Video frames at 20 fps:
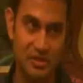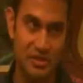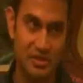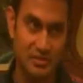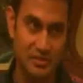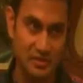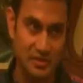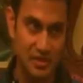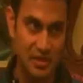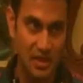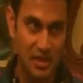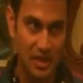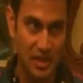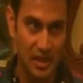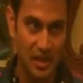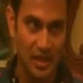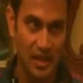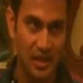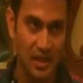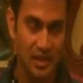restrictive.
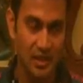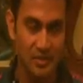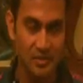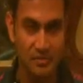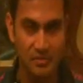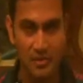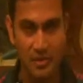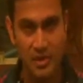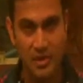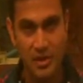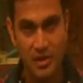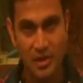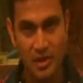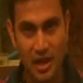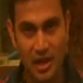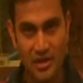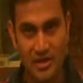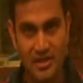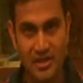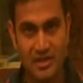
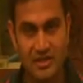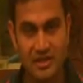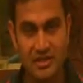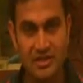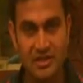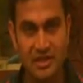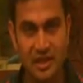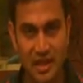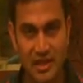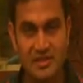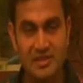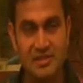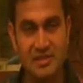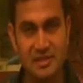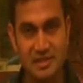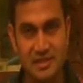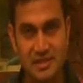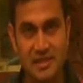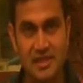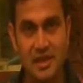I think that the
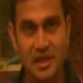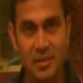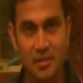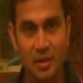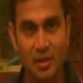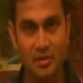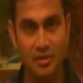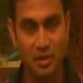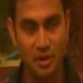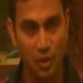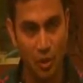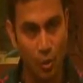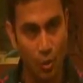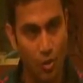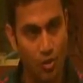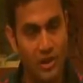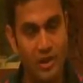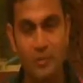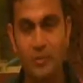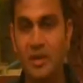license about
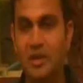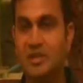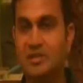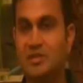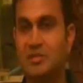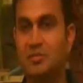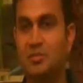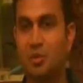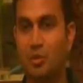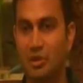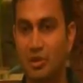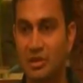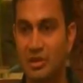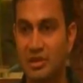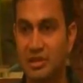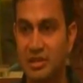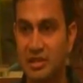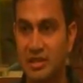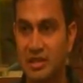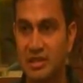the code and where it's
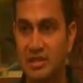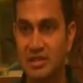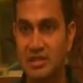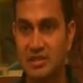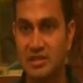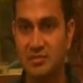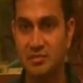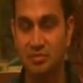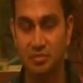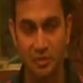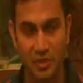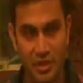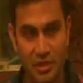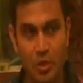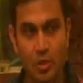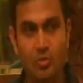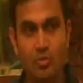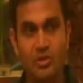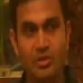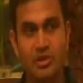important is
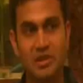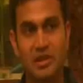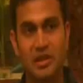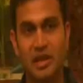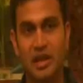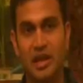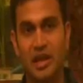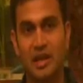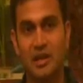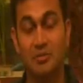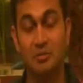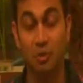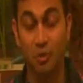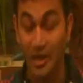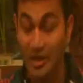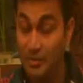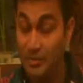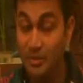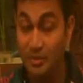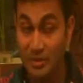pretty open
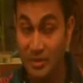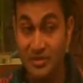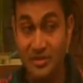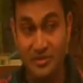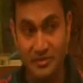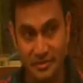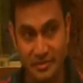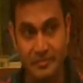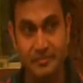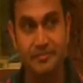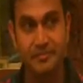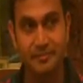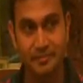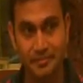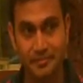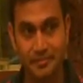and quite permissive.